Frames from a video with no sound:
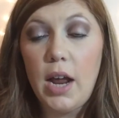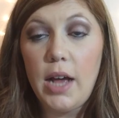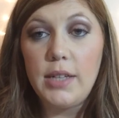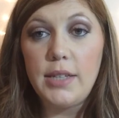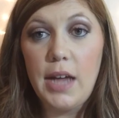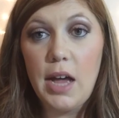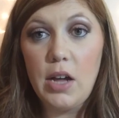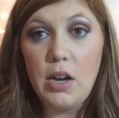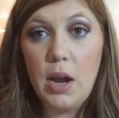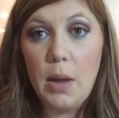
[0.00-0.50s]

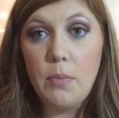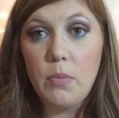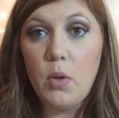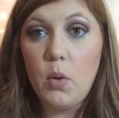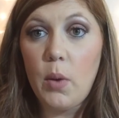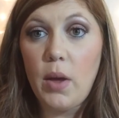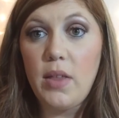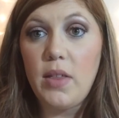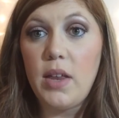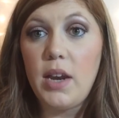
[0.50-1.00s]
has held up
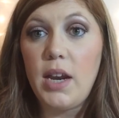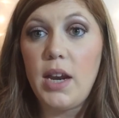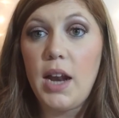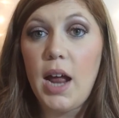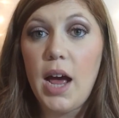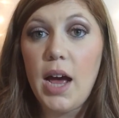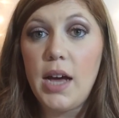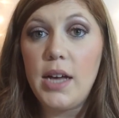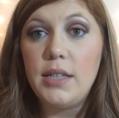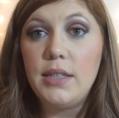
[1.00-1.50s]
the way that it
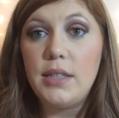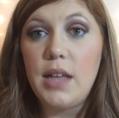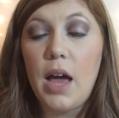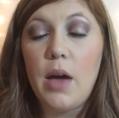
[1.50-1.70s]
has.